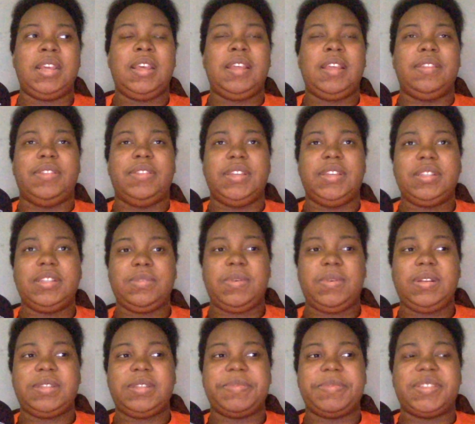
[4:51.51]
This one
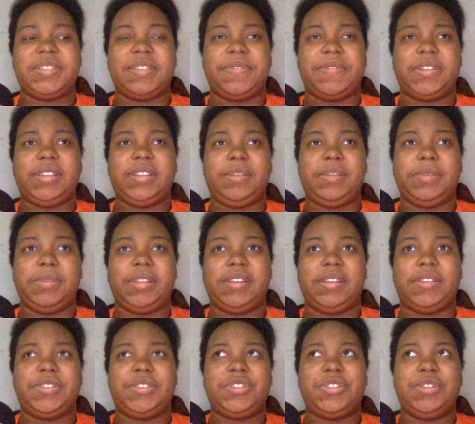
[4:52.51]
is specifically
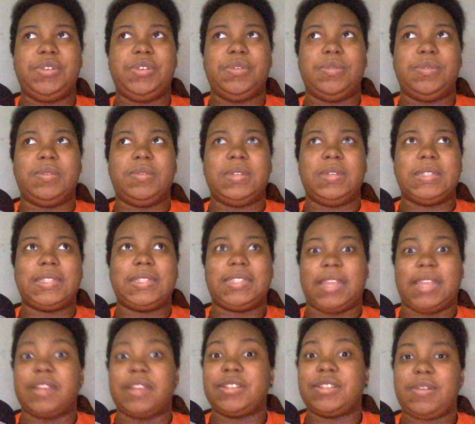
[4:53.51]
related to
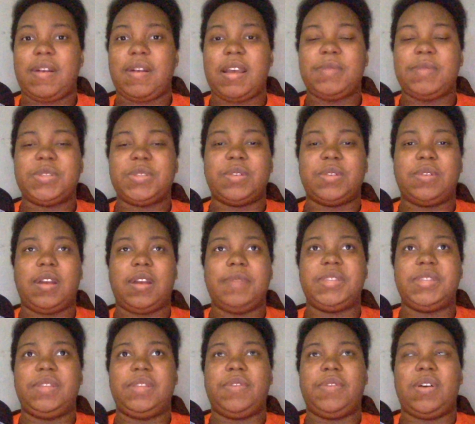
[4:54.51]
sex crimes, so crimes
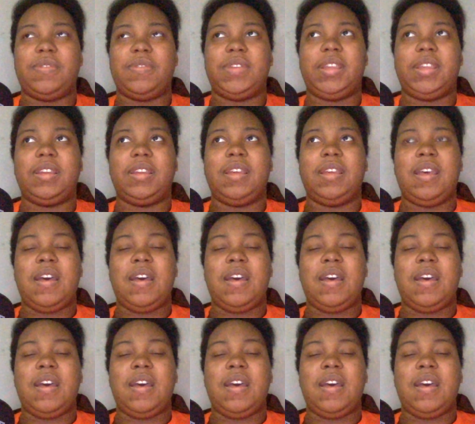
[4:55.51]
involving